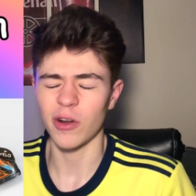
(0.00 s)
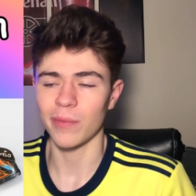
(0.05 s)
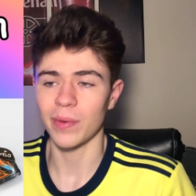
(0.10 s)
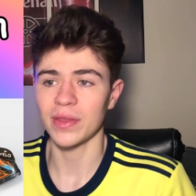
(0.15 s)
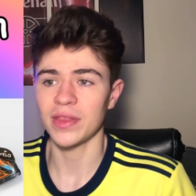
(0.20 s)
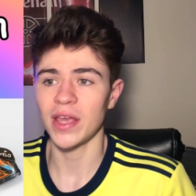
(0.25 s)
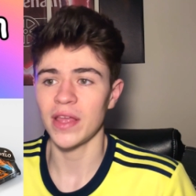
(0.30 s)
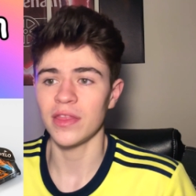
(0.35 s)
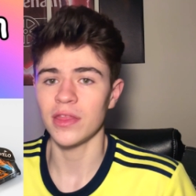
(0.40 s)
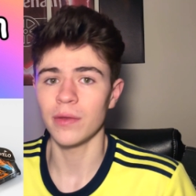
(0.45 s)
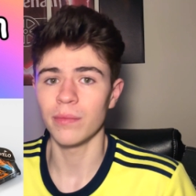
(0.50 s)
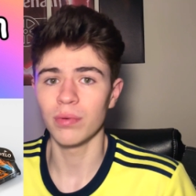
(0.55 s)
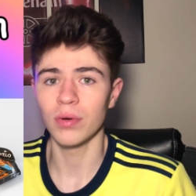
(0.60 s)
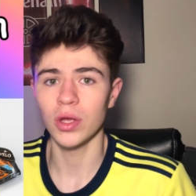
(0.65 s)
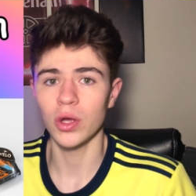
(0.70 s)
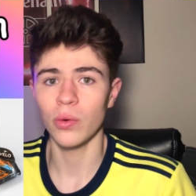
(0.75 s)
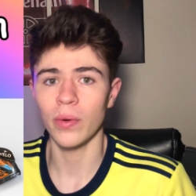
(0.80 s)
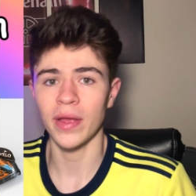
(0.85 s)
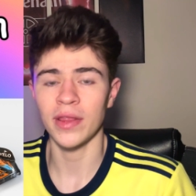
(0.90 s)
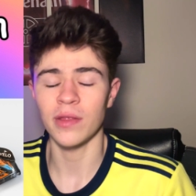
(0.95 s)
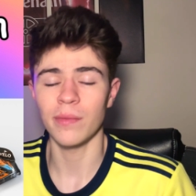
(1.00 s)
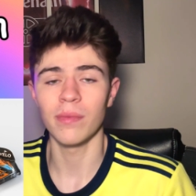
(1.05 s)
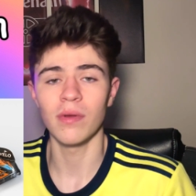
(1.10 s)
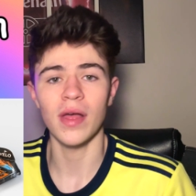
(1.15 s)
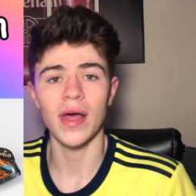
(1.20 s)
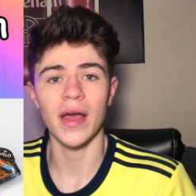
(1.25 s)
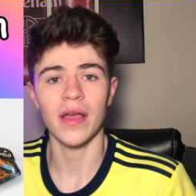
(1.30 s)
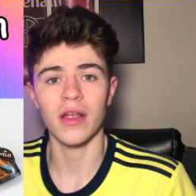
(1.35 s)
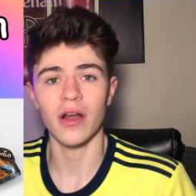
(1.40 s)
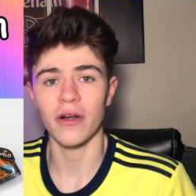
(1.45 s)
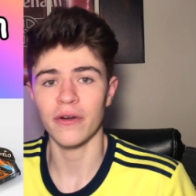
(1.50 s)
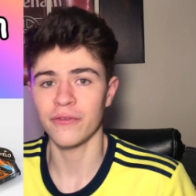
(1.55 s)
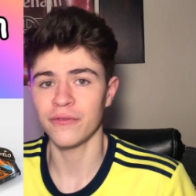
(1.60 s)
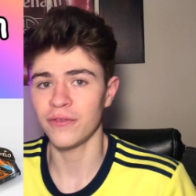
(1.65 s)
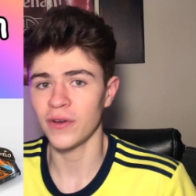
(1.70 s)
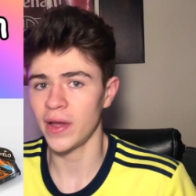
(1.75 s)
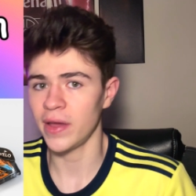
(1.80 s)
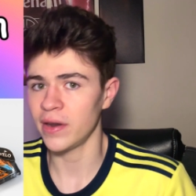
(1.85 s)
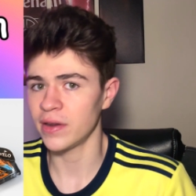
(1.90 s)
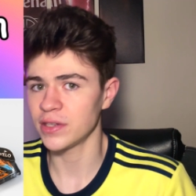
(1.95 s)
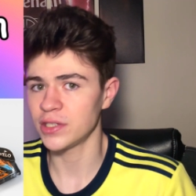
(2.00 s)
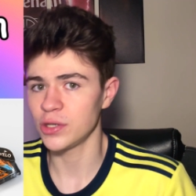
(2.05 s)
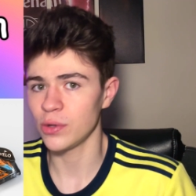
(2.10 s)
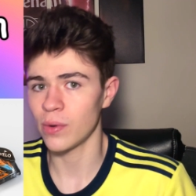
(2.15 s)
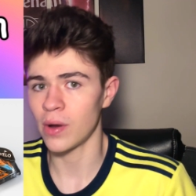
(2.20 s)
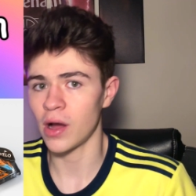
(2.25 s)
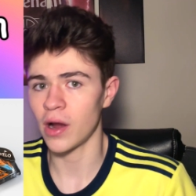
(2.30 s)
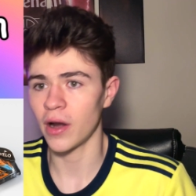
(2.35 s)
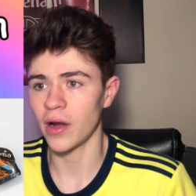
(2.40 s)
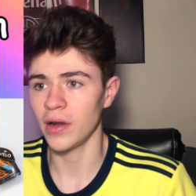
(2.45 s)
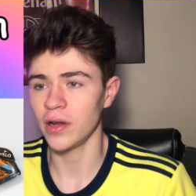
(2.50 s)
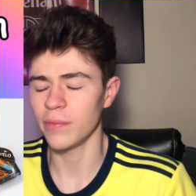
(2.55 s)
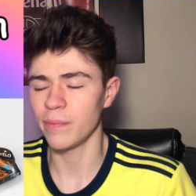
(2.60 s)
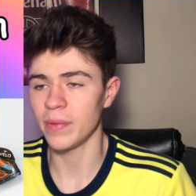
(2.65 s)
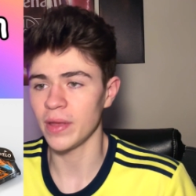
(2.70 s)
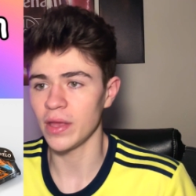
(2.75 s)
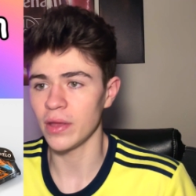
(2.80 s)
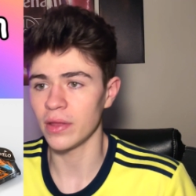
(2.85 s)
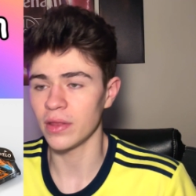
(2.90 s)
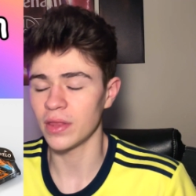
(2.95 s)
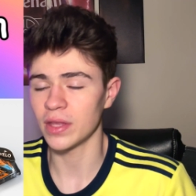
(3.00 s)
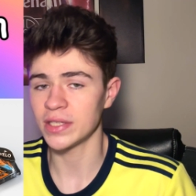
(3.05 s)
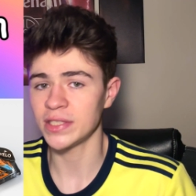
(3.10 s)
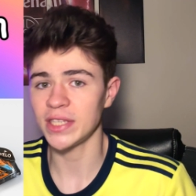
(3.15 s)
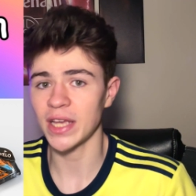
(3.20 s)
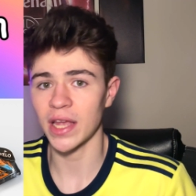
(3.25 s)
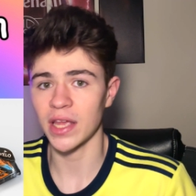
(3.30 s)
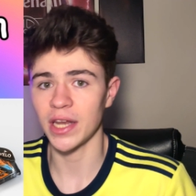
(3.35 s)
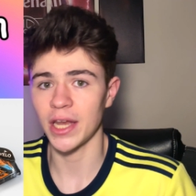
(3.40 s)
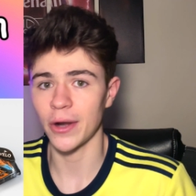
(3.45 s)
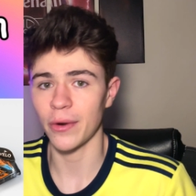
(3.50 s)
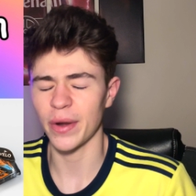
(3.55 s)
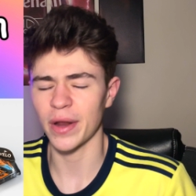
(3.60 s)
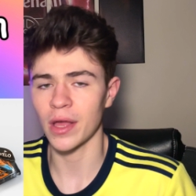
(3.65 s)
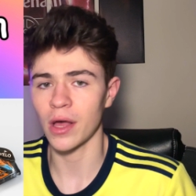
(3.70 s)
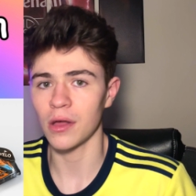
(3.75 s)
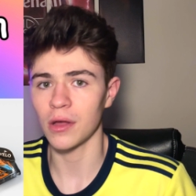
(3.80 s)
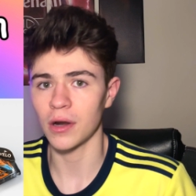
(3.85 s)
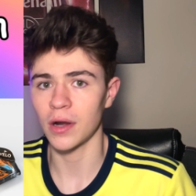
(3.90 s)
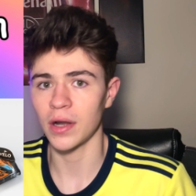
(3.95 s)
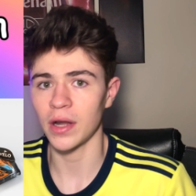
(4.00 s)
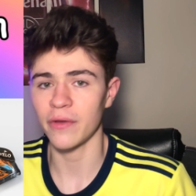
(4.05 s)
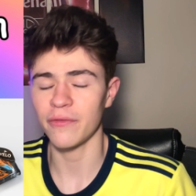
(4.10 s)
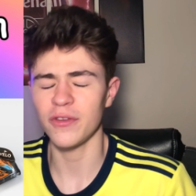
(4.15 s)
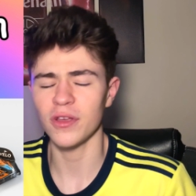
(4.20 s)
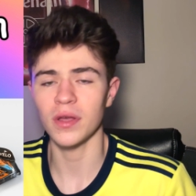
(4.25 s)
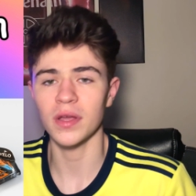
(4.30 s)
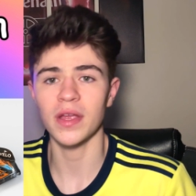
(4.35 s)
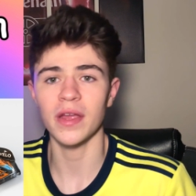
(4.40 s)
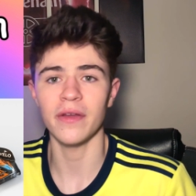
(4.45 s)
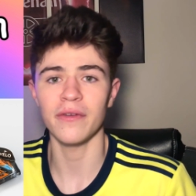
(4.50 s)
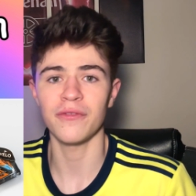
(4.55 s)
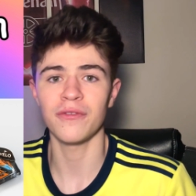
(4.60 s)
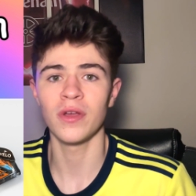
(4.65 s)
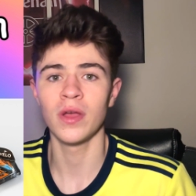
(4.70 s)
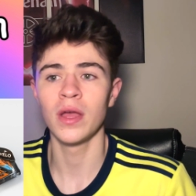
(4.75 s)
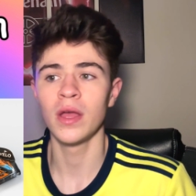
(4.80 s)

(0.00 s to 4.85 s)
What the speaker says: but then the blue and the black are fighting too hard to be the secondary color, and I feel like if